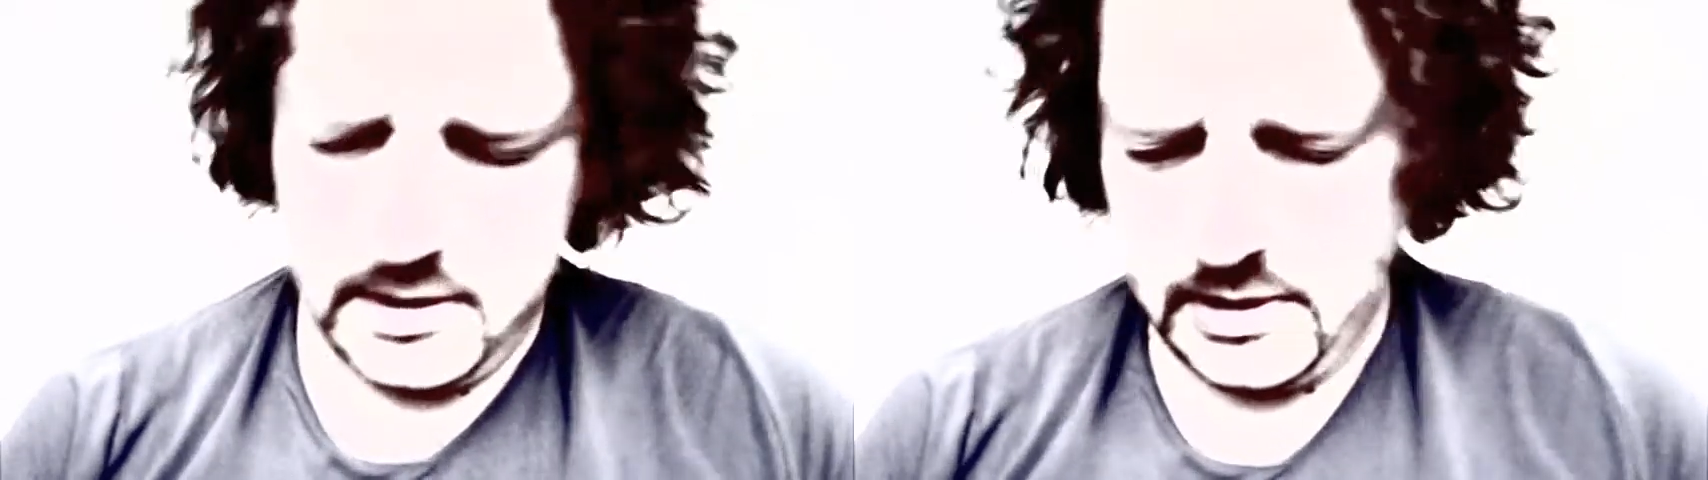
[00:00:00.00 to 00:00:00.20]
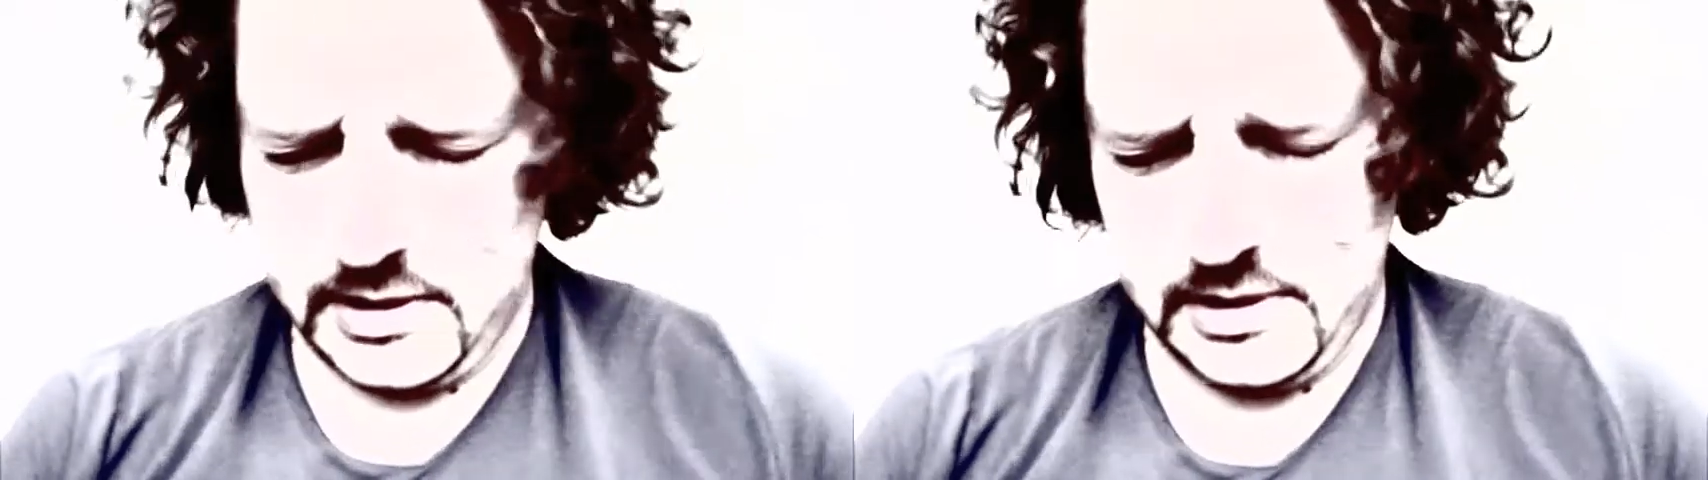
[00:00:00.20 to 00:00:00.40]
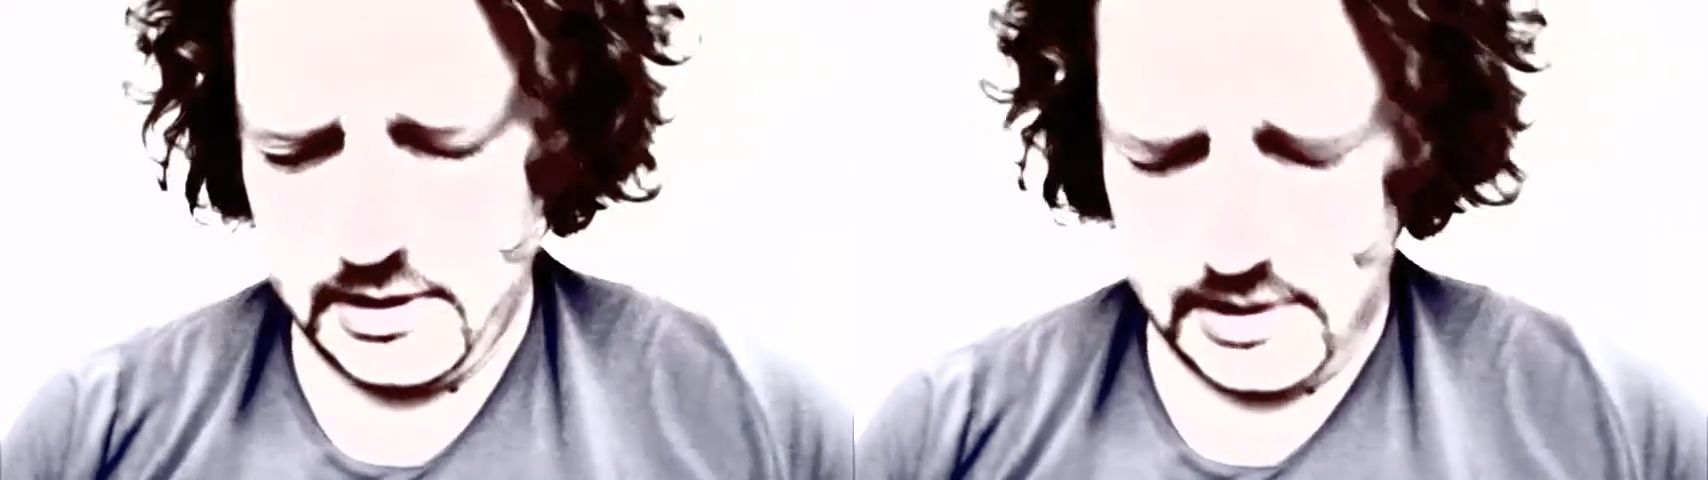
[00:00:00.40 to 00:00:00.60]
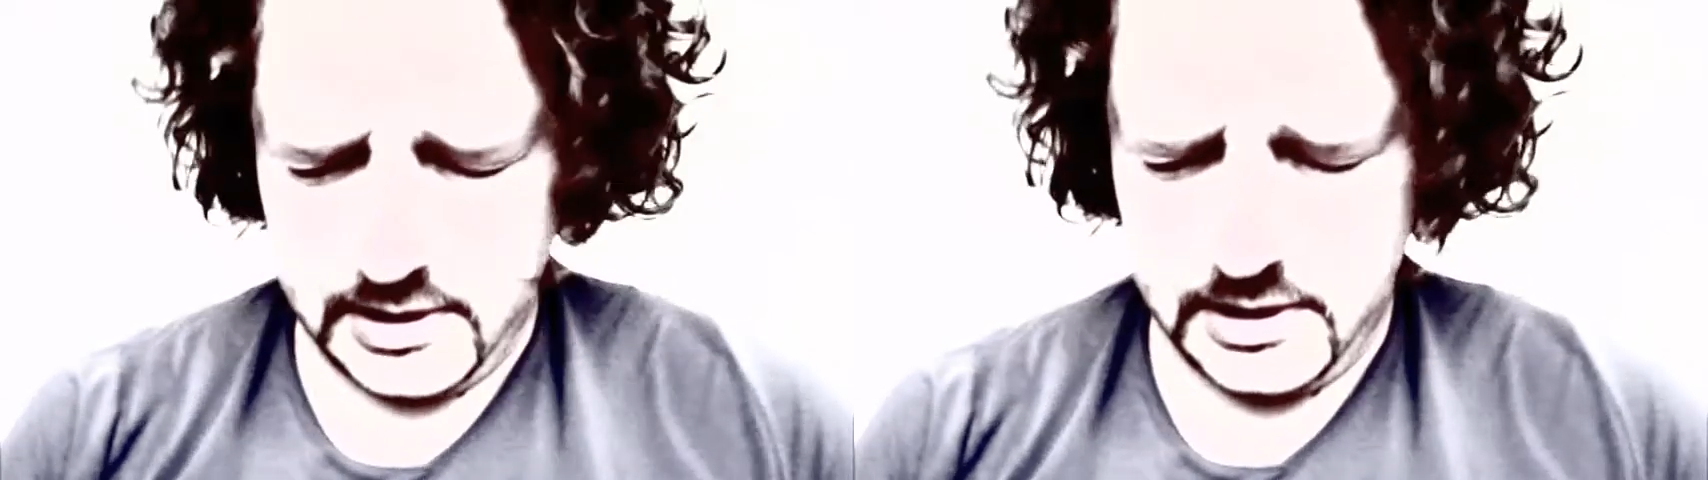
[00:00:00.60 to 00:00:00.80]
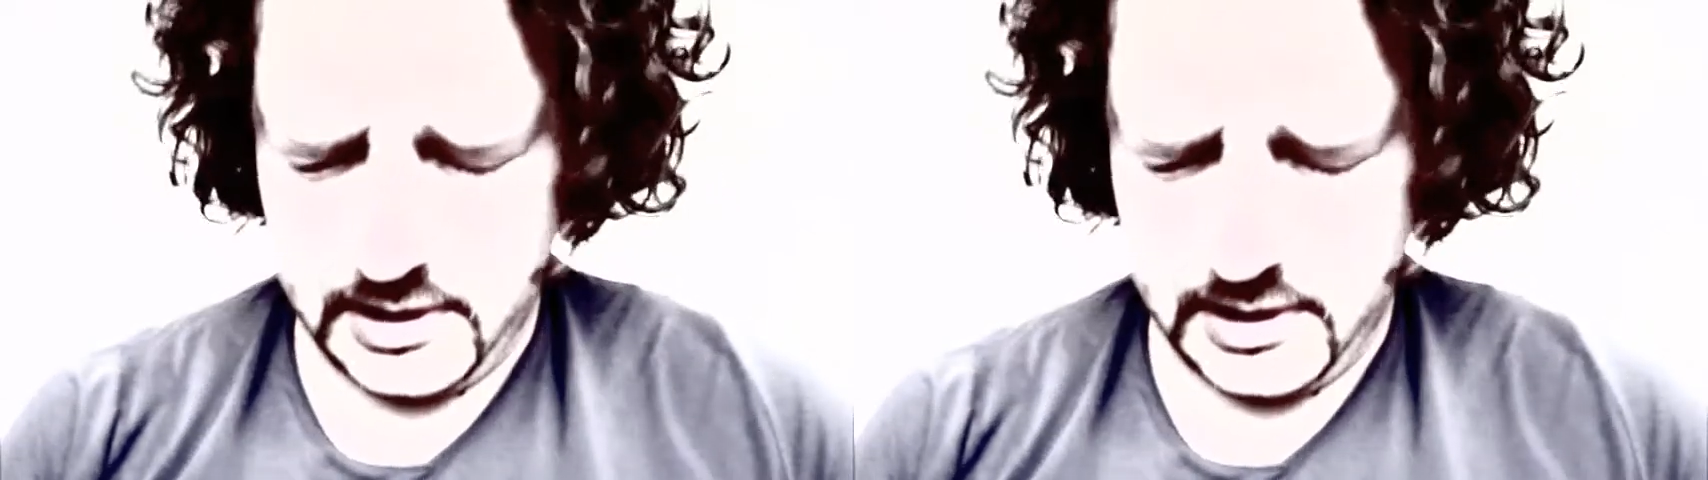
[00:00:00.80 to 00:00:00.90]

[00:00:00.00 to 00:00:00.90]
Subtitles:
and next in my